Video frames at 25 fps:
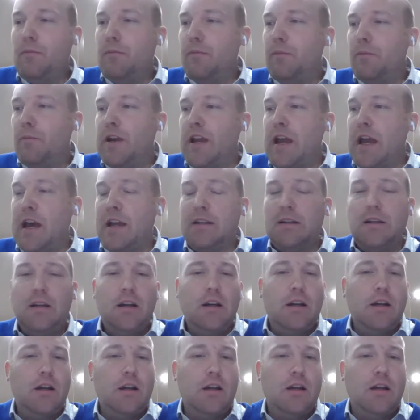We had
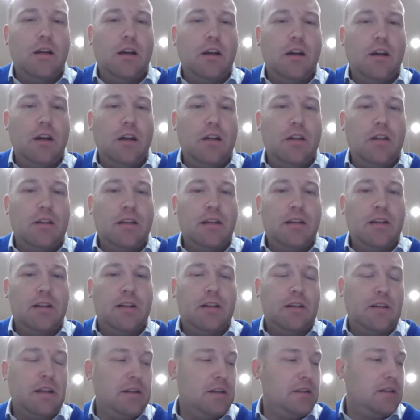
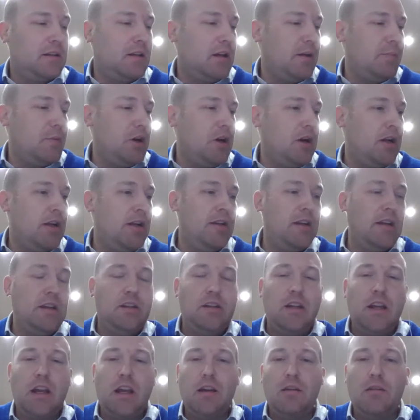since early
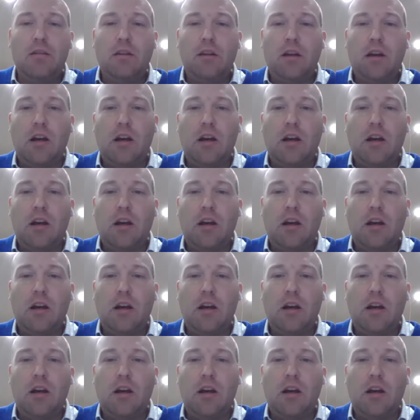this year,